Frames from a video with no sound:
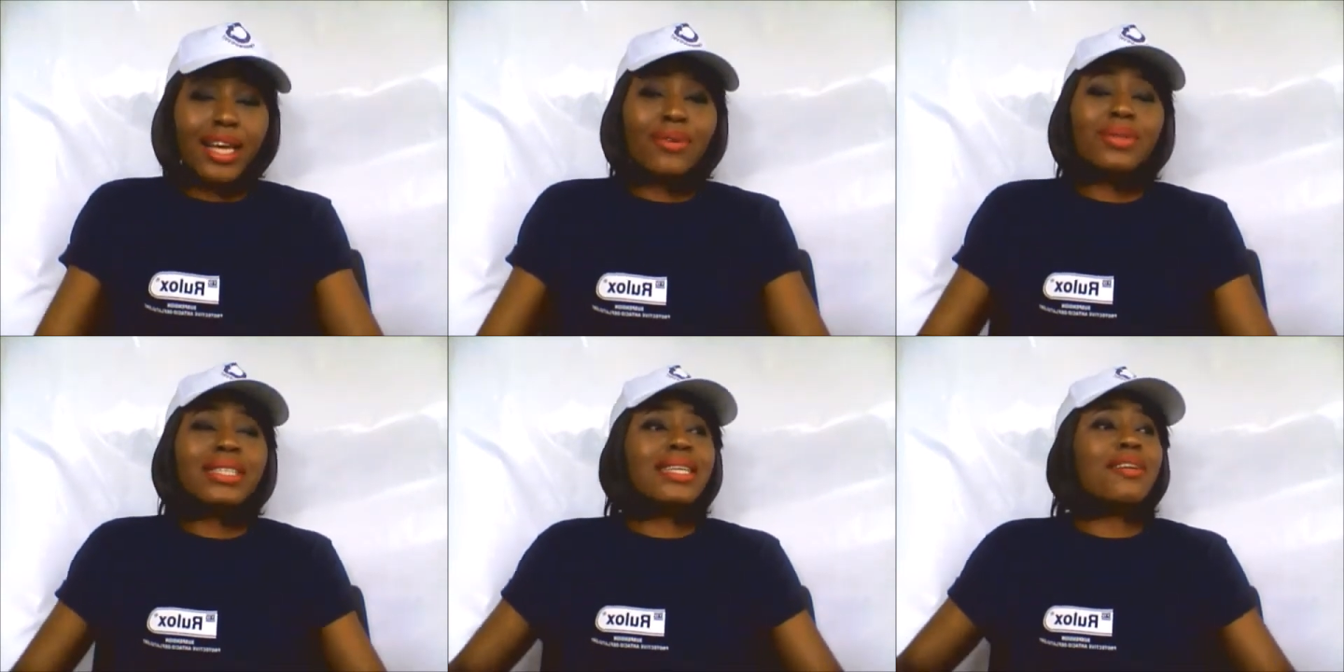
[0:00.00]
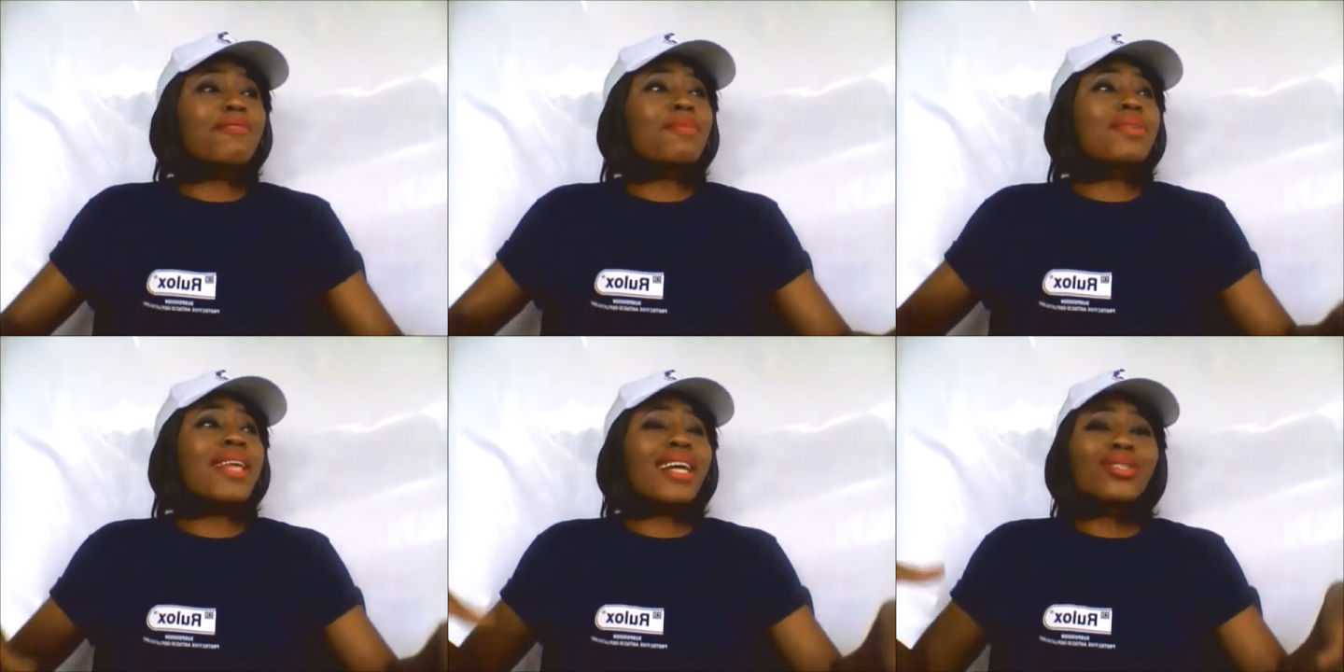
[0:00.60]
This set of
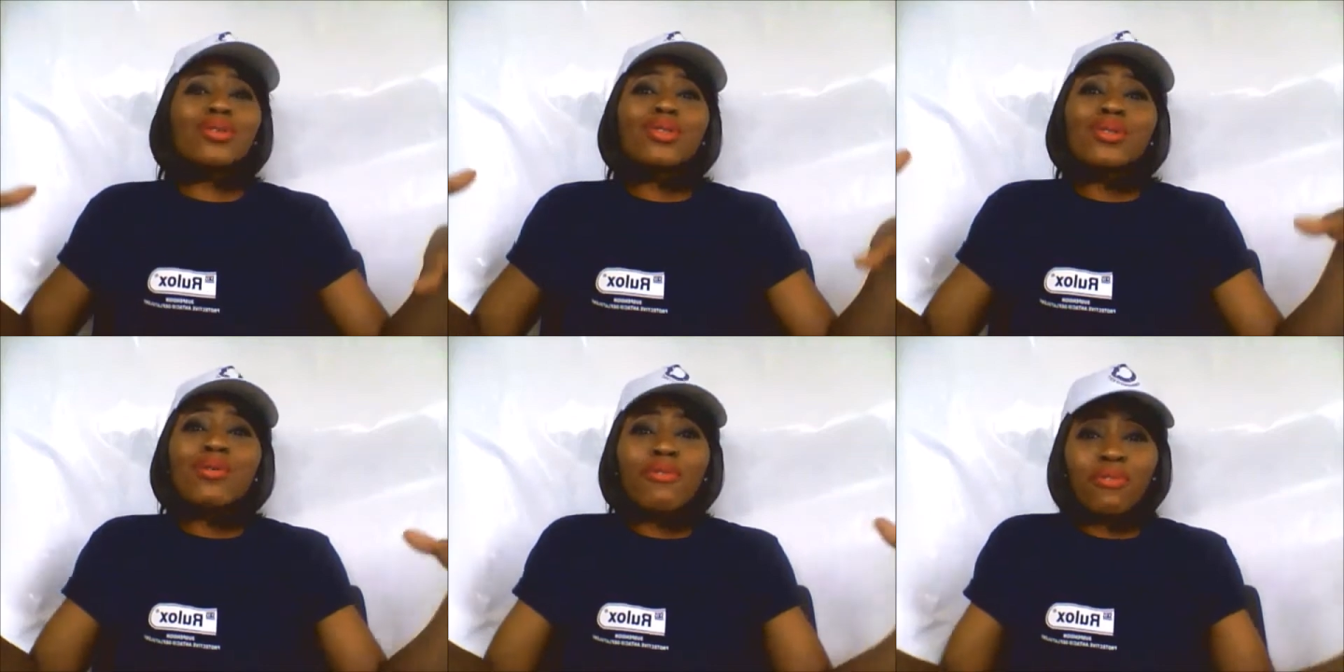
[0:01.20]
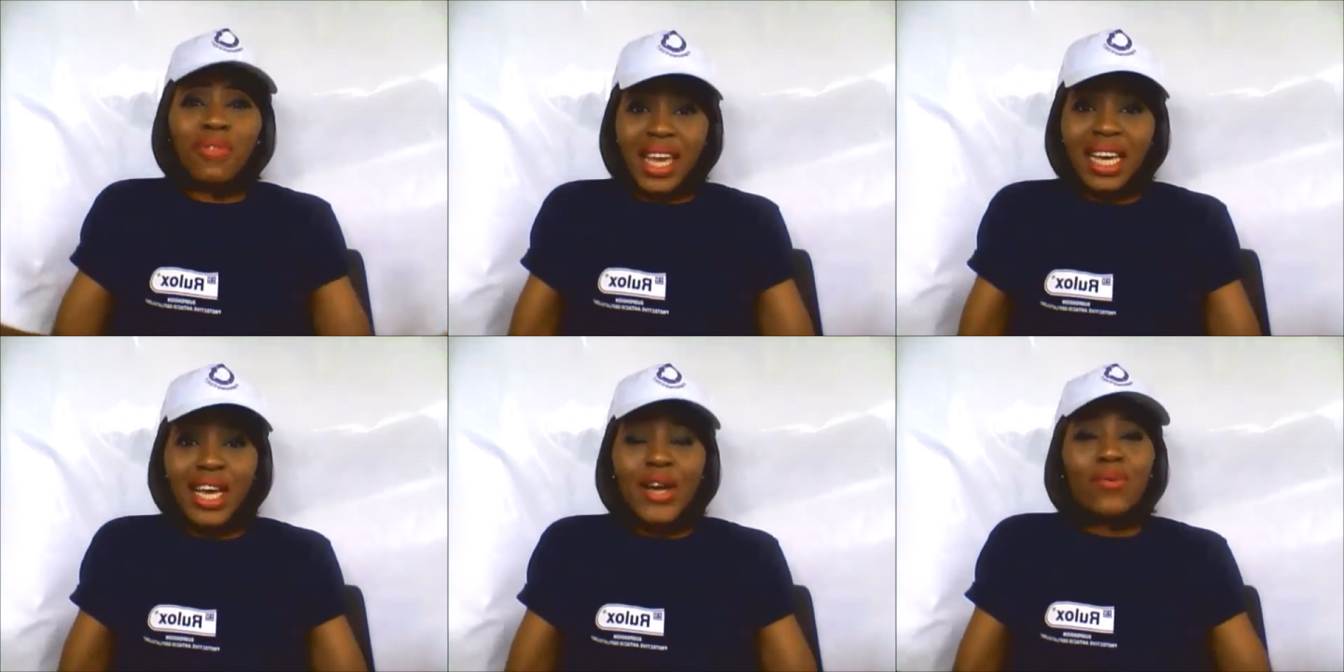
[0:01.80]
people, they are just too
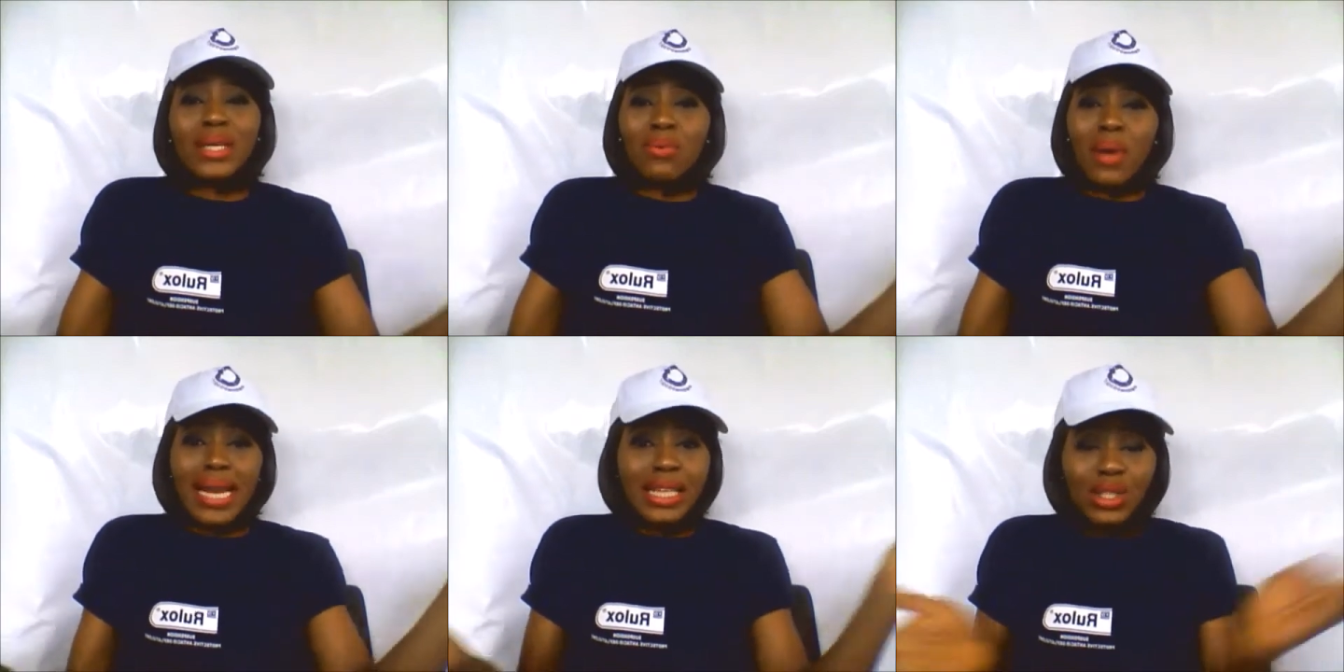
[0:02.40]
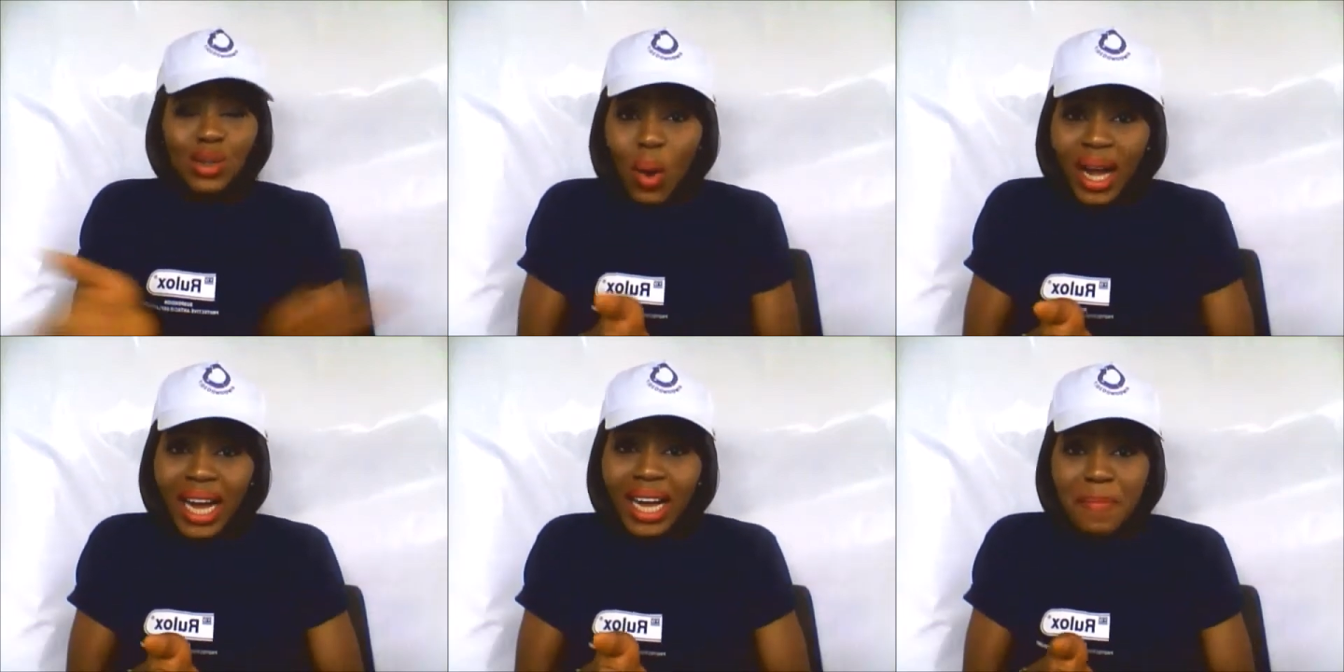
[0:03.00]
fake with the way they
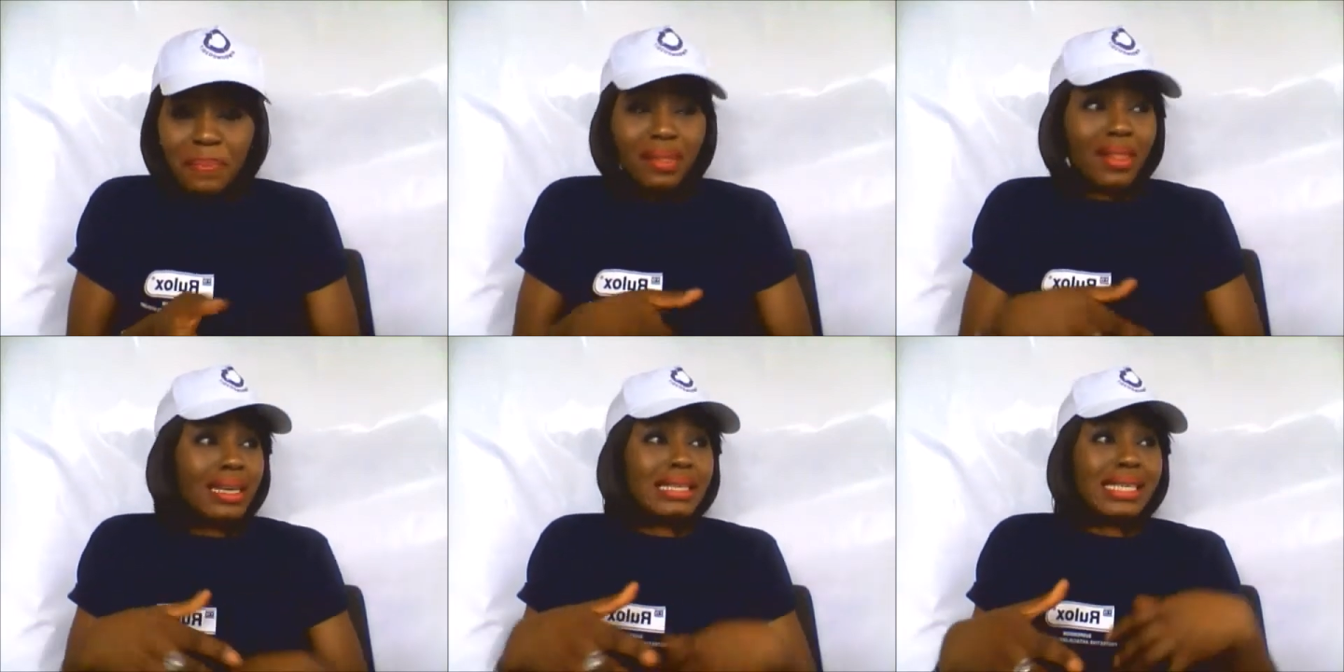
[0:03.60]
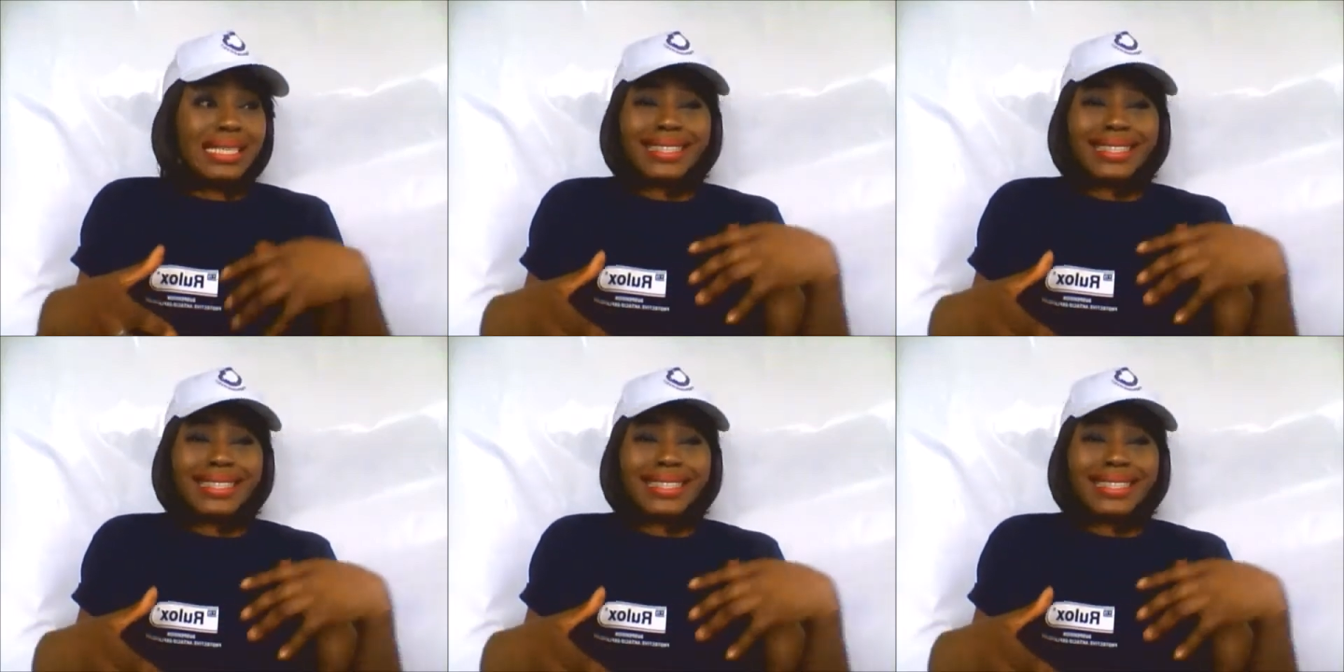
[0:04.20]
talk, the